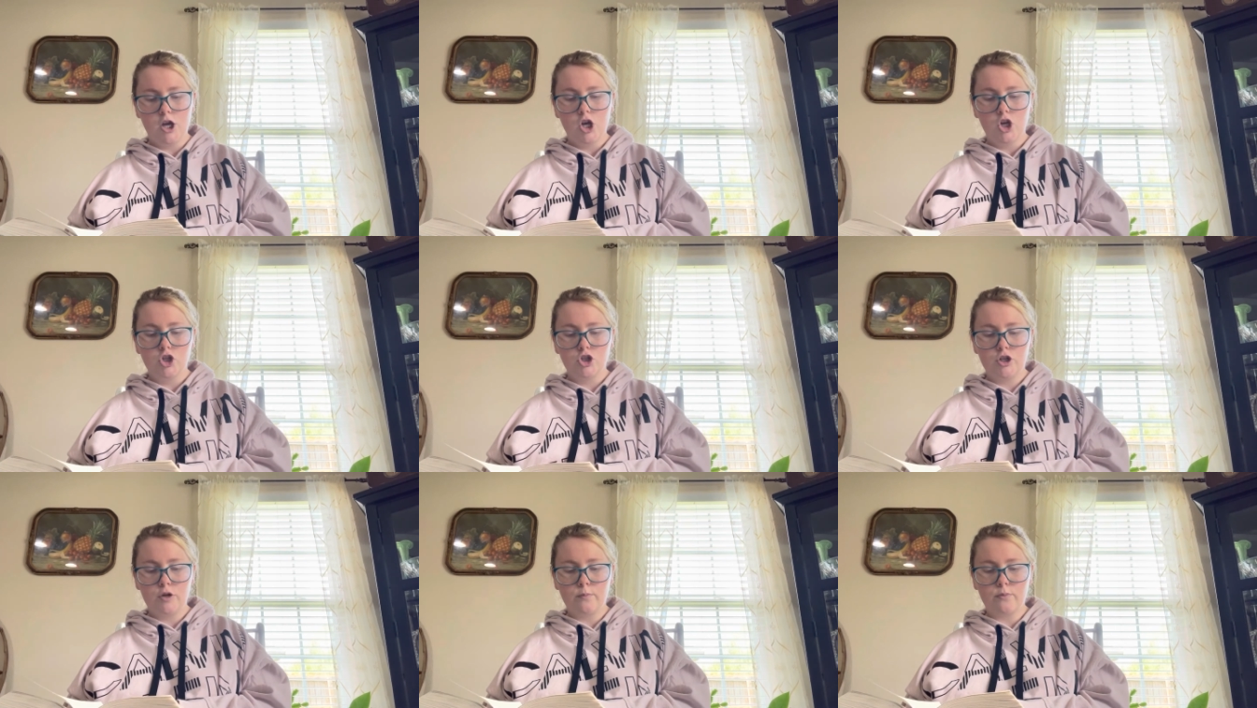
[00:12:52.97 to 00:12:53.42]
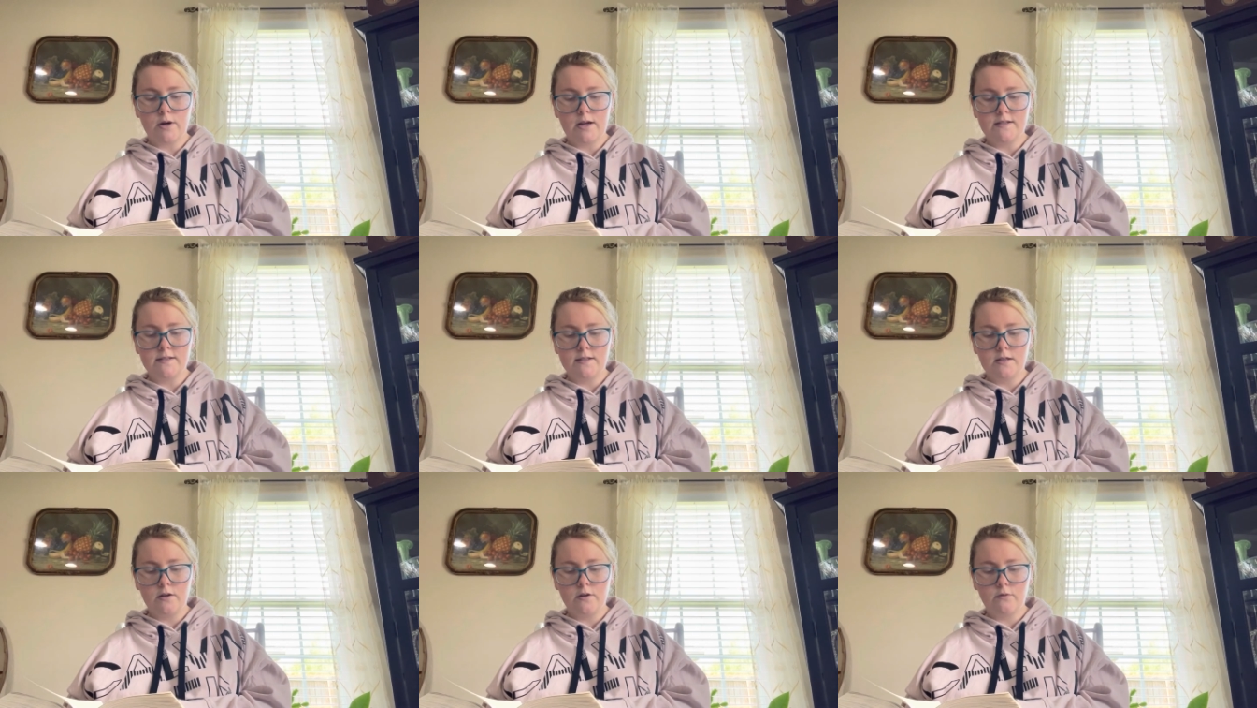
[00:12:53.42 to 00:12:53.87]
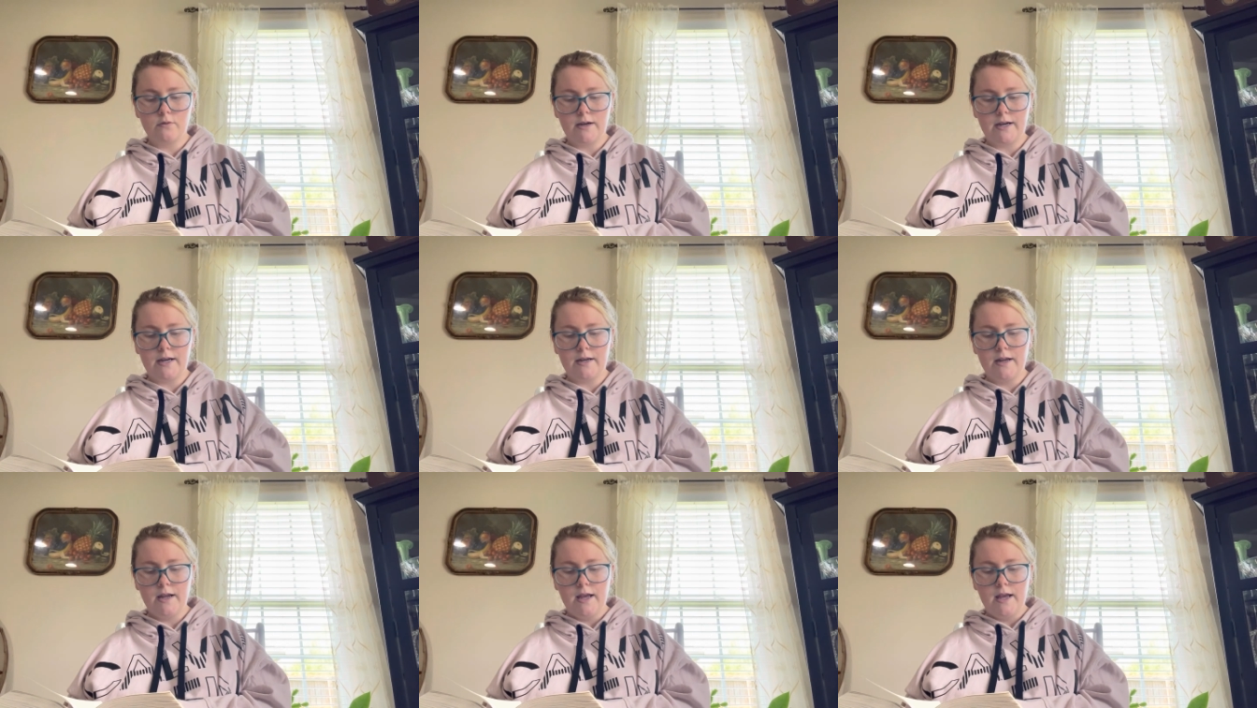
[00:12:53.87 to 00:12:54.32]
She pressed the
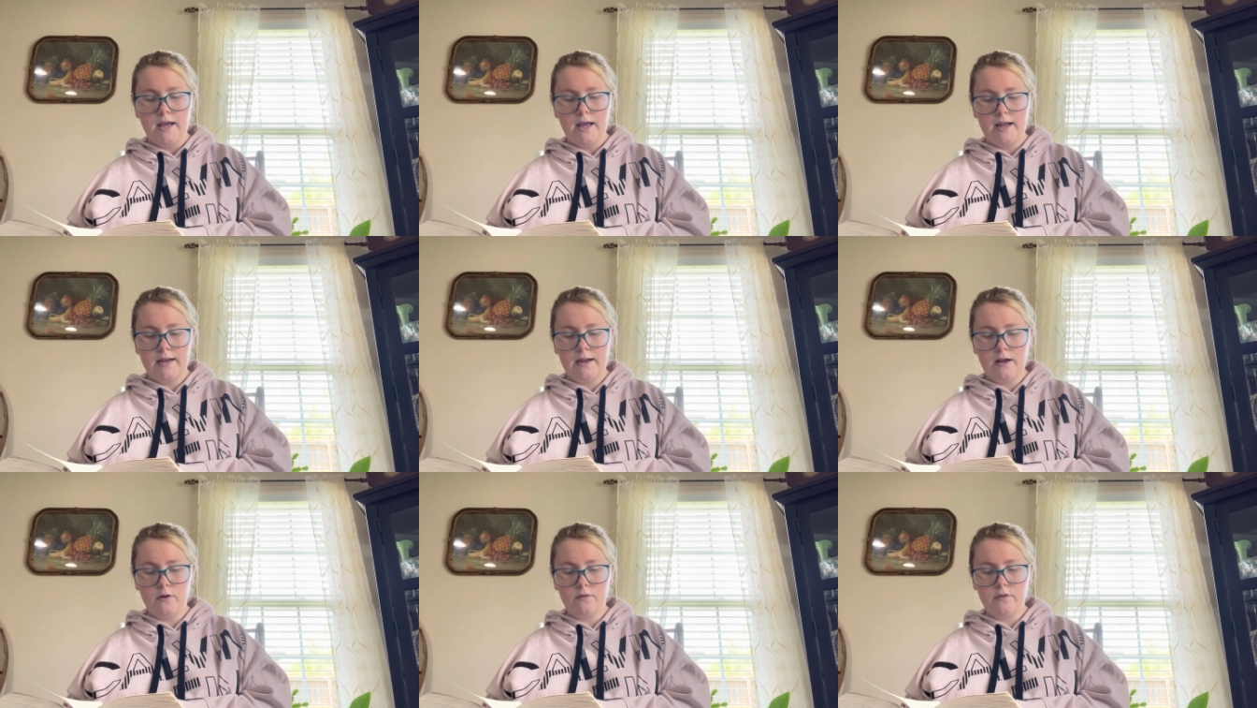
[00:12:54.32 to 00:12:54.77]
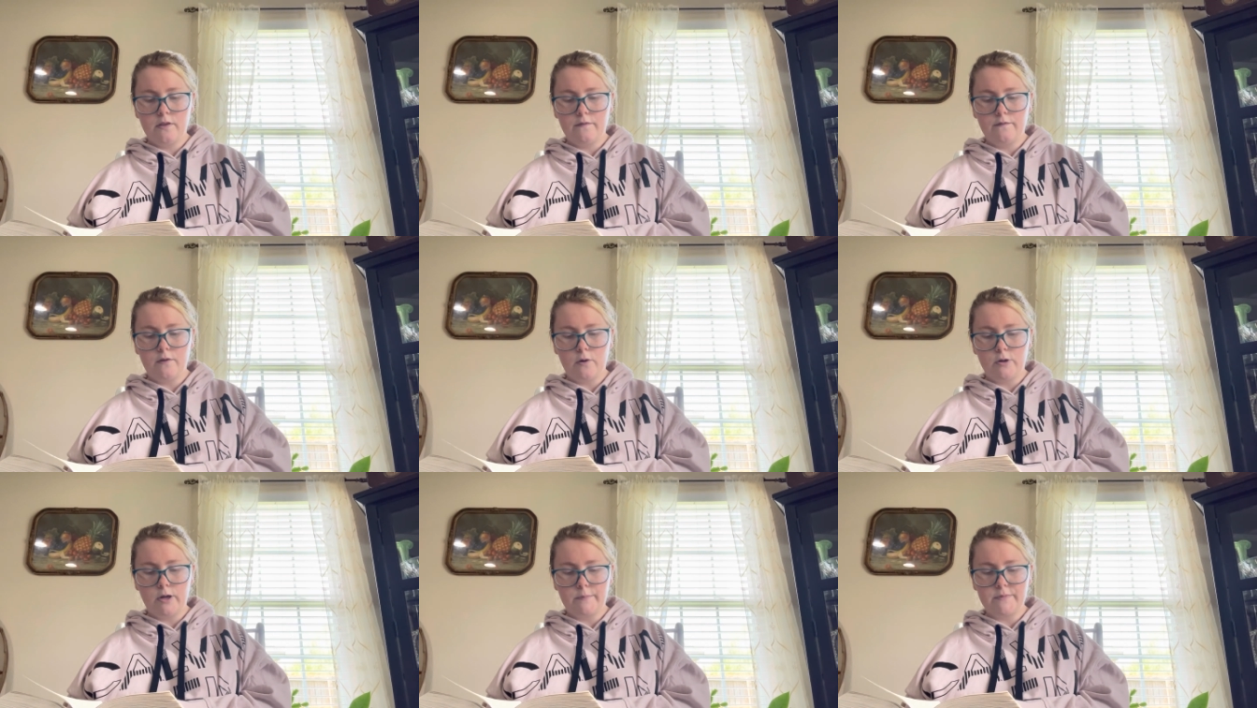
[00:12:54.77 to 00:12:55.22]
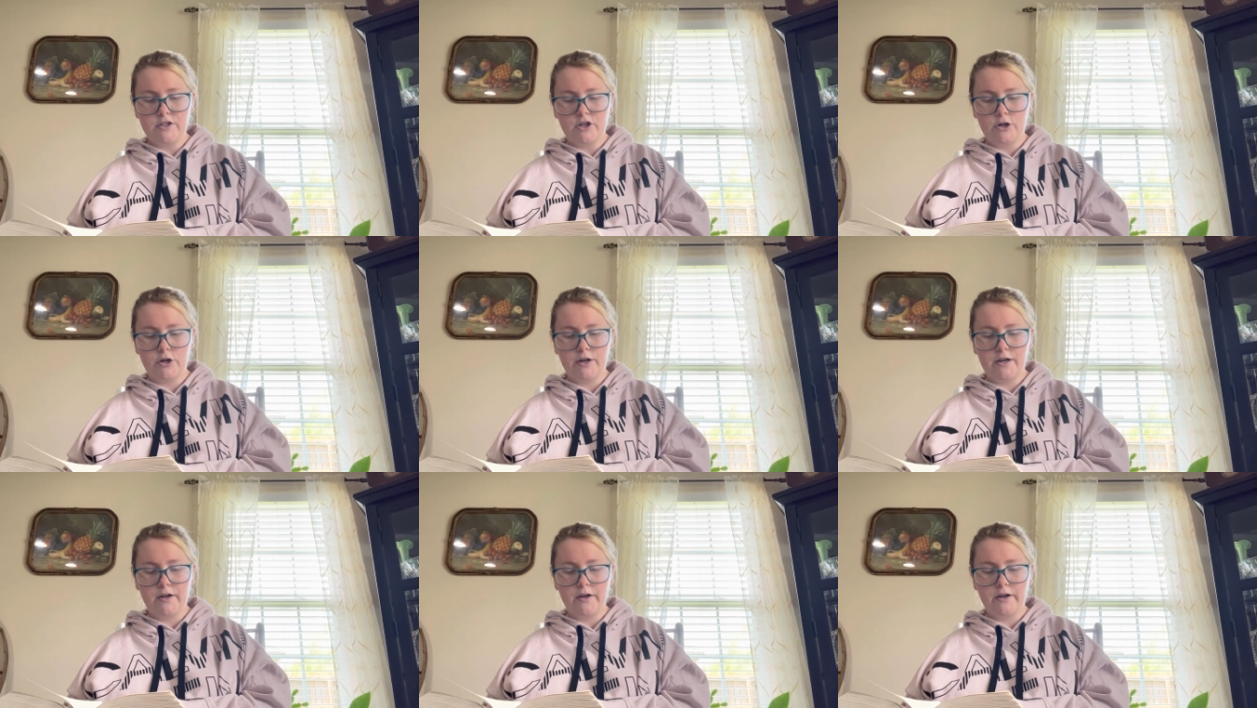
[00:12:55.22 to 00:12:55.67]
green and held the phone up to
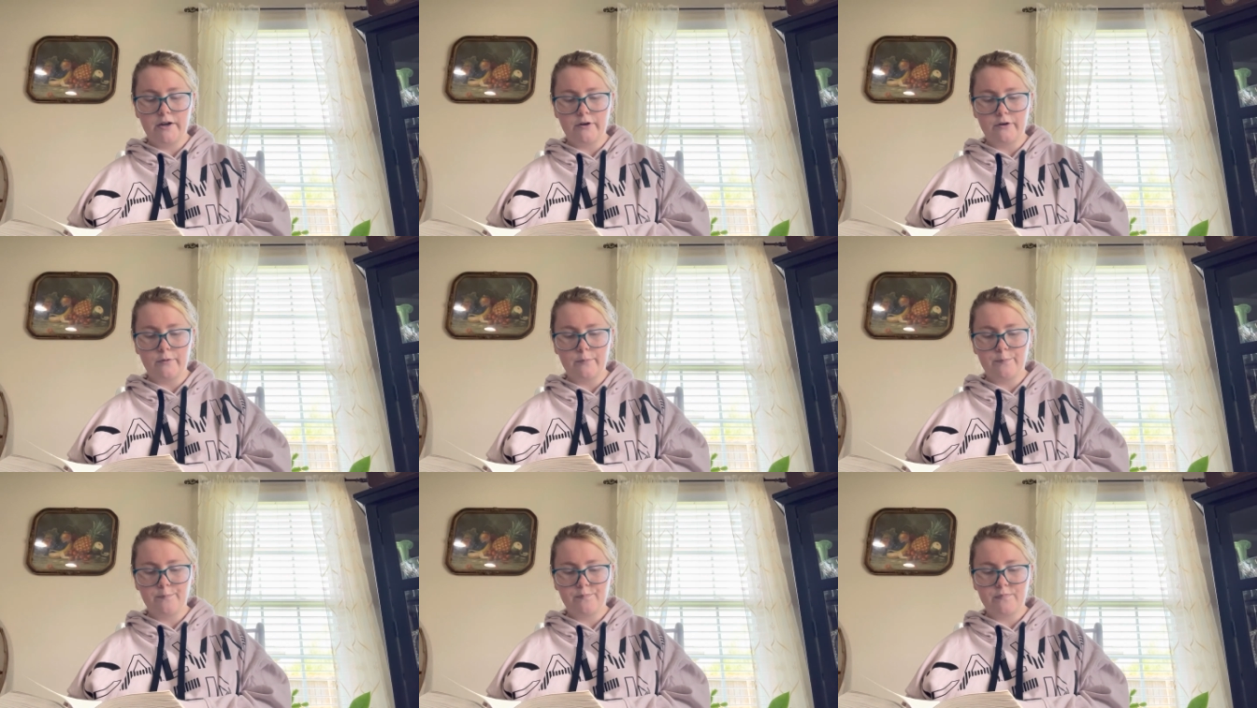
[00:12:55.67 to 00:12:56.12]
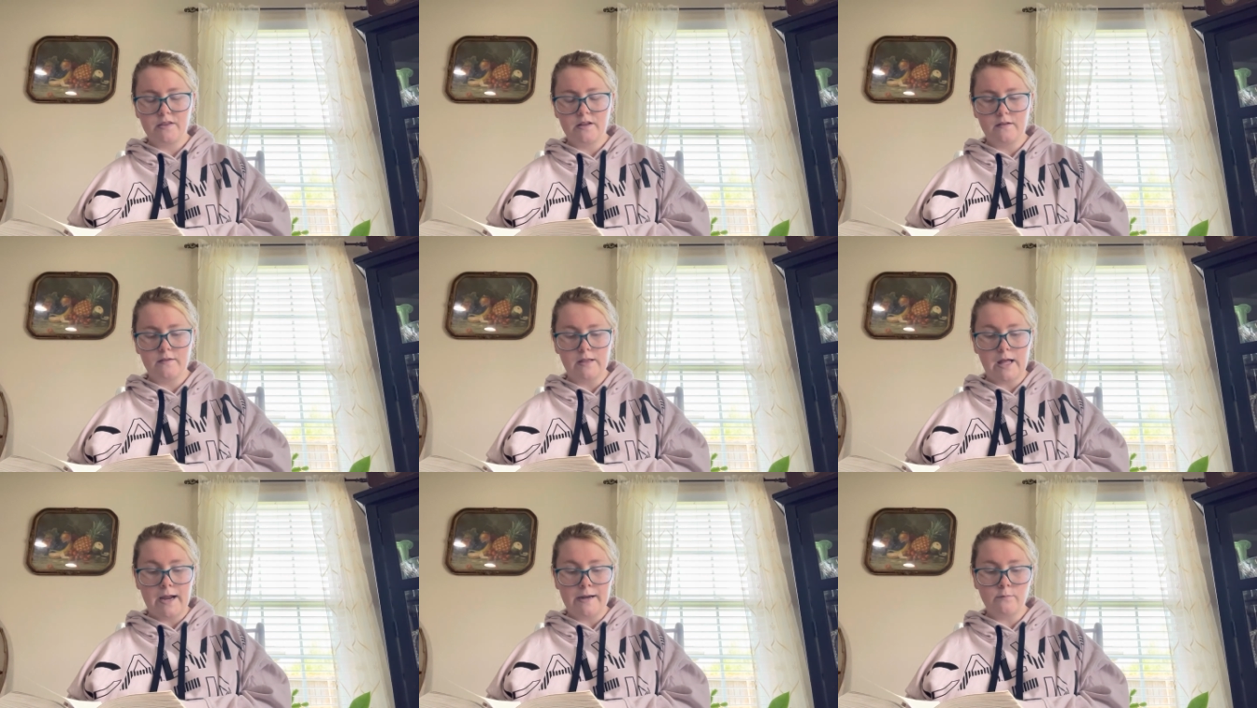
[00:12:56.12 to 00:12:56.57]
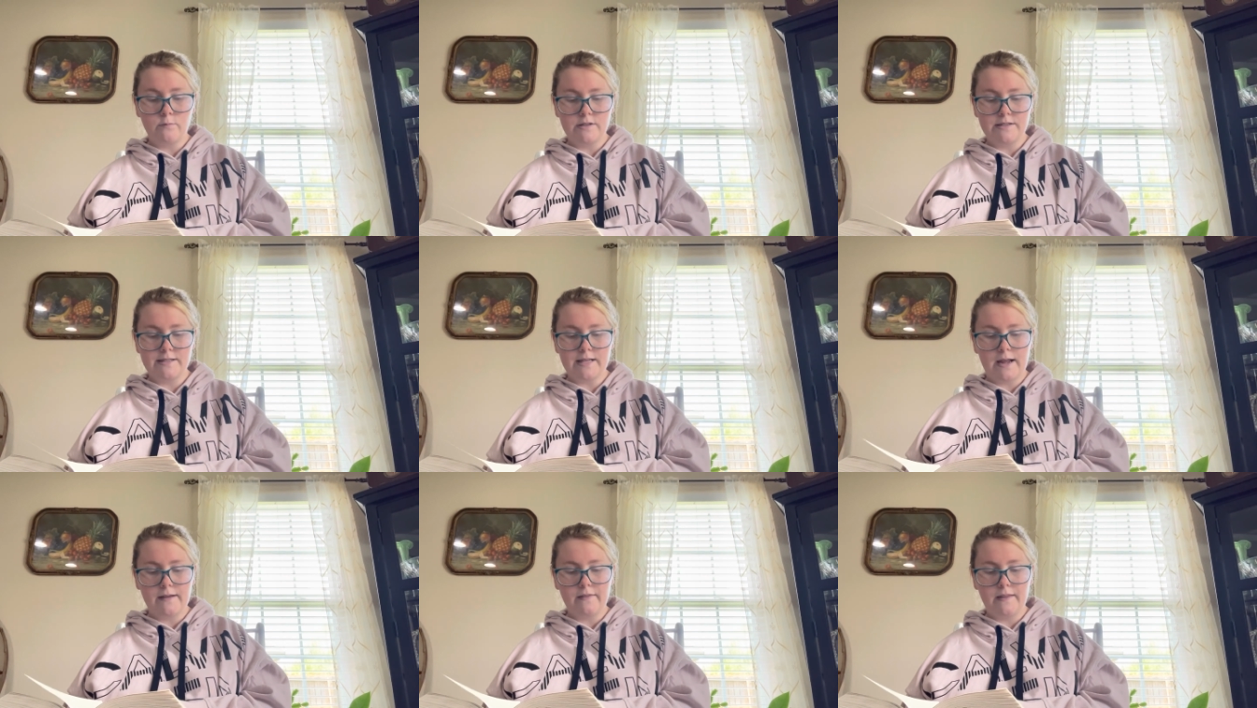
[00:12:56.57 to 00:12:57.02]
her ear. The line was
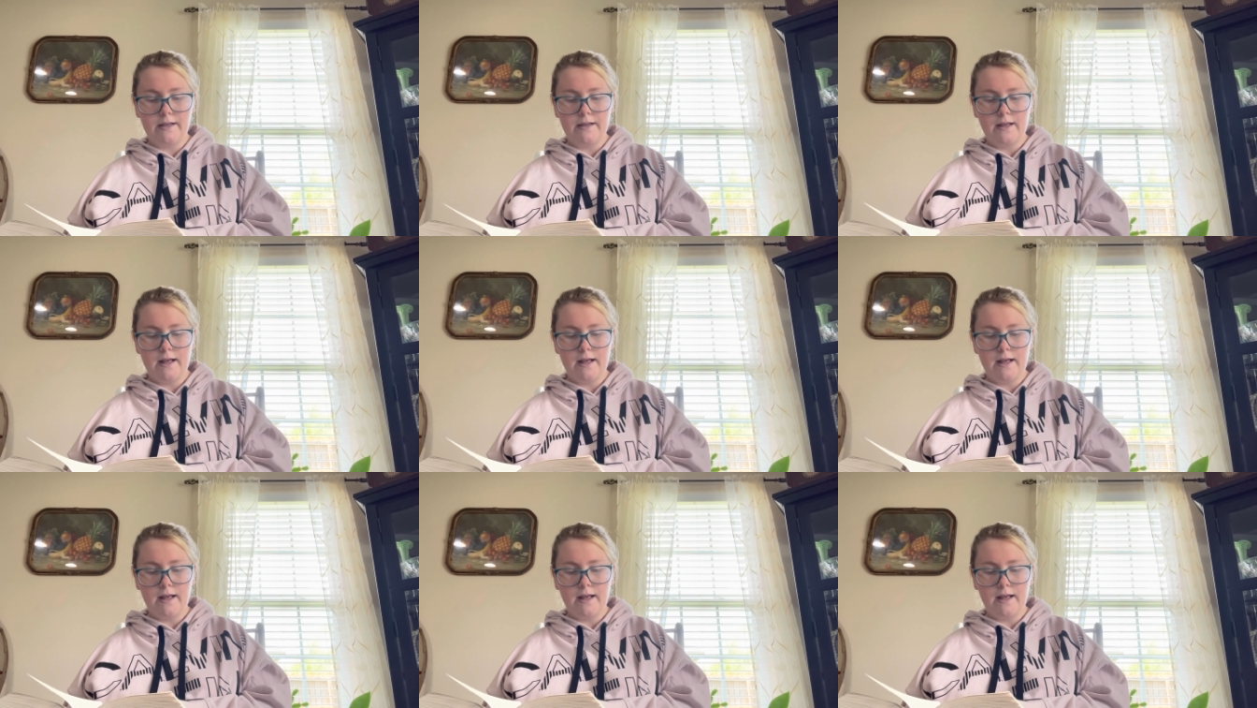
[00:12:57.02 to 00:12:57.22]
silent.